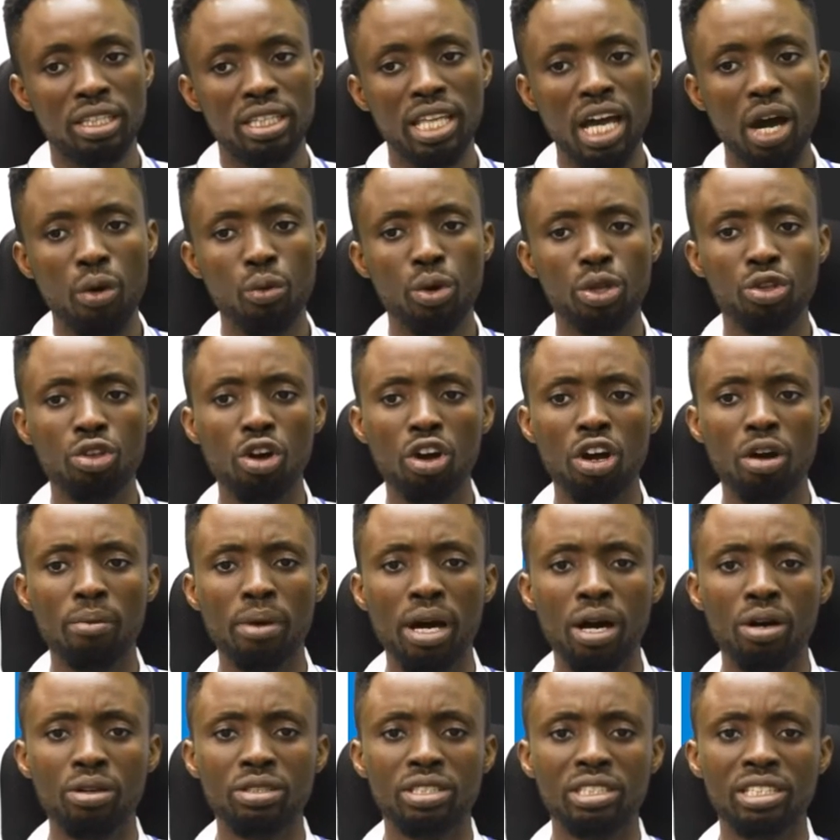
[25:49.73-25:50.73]
Then we talk
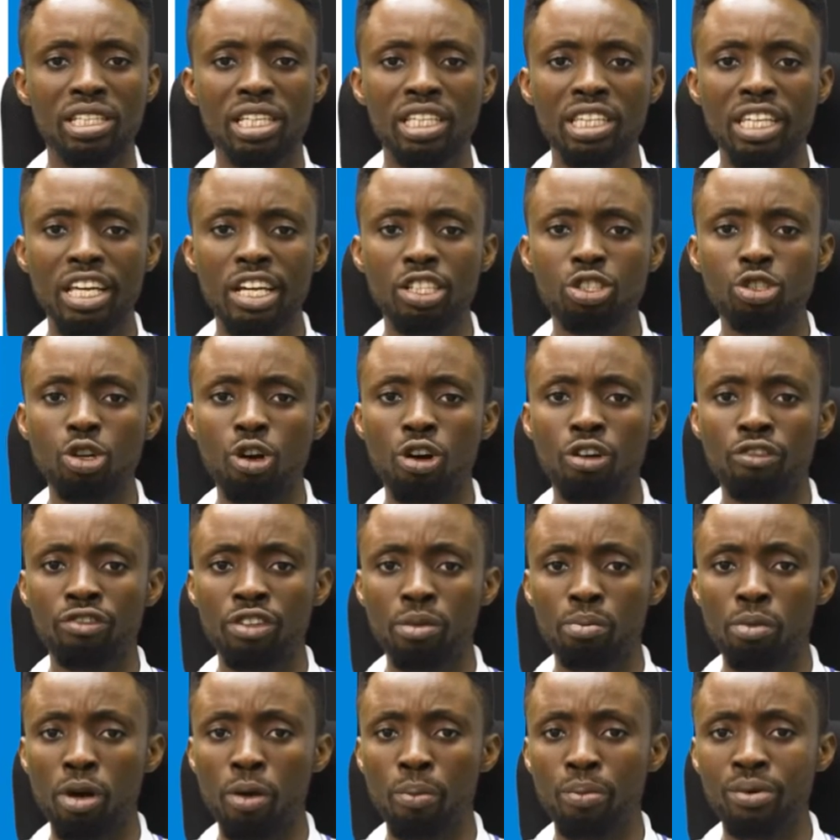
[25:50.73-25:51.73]
about the nature
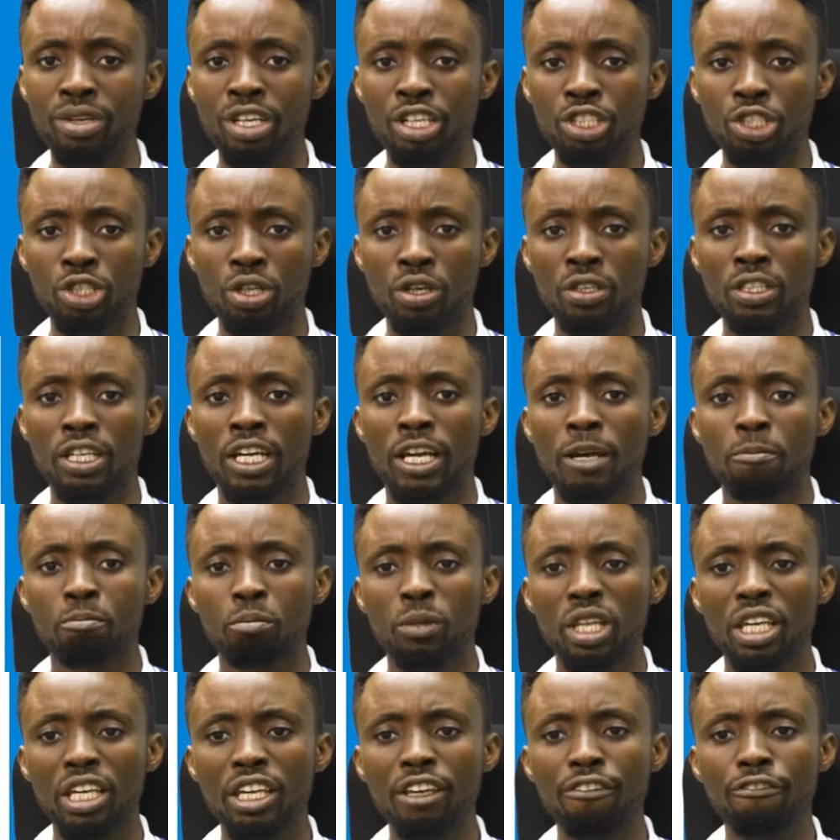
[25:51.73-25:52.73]
of the population.
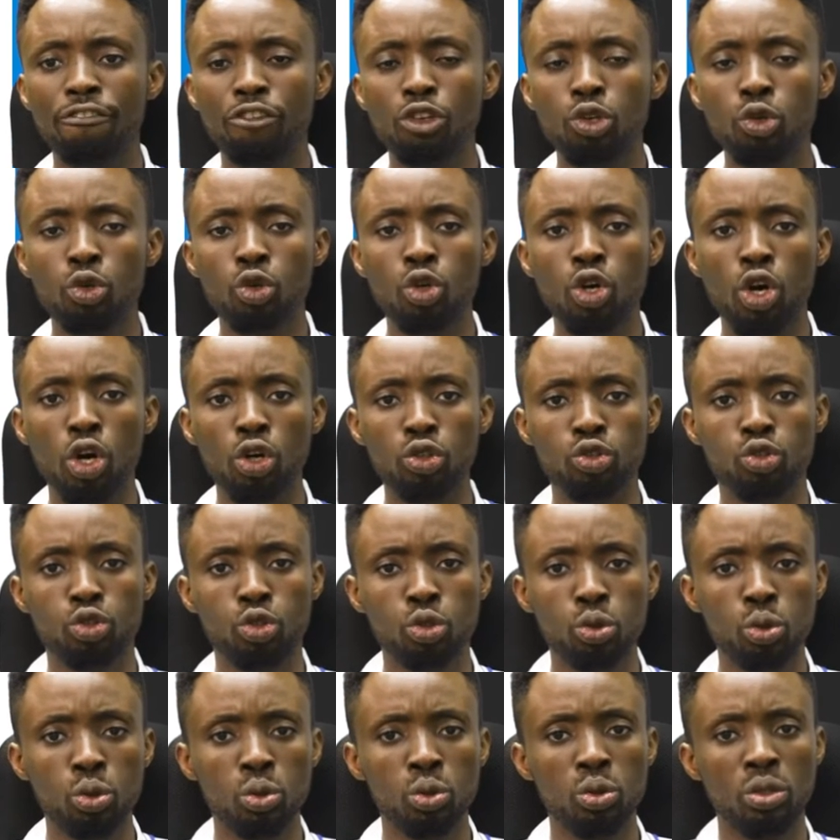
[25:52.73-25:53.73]
If you go
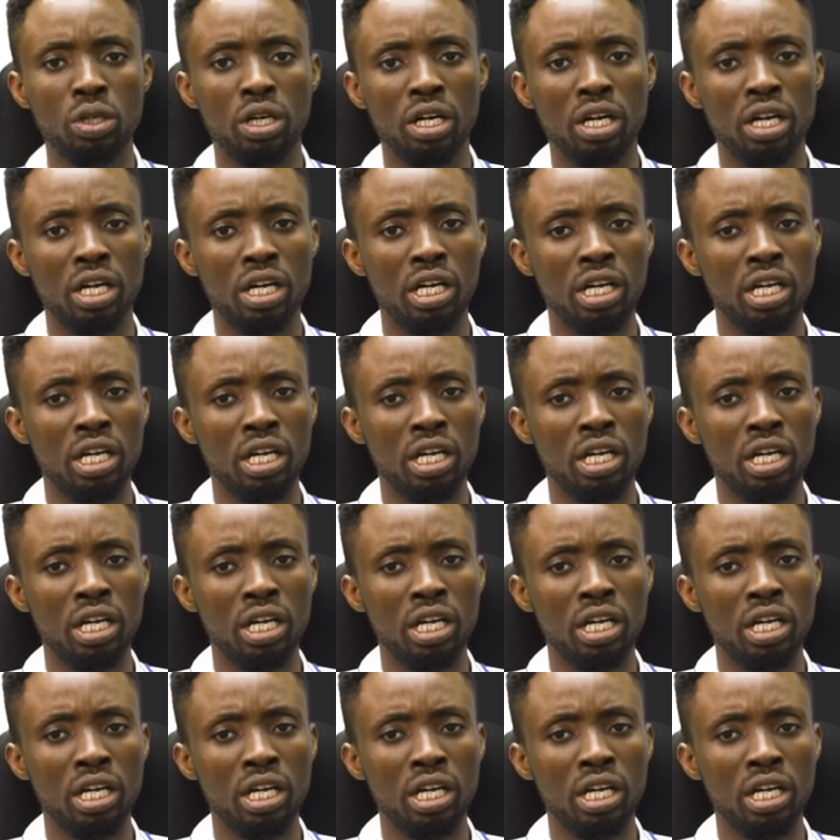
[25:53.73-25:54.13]
to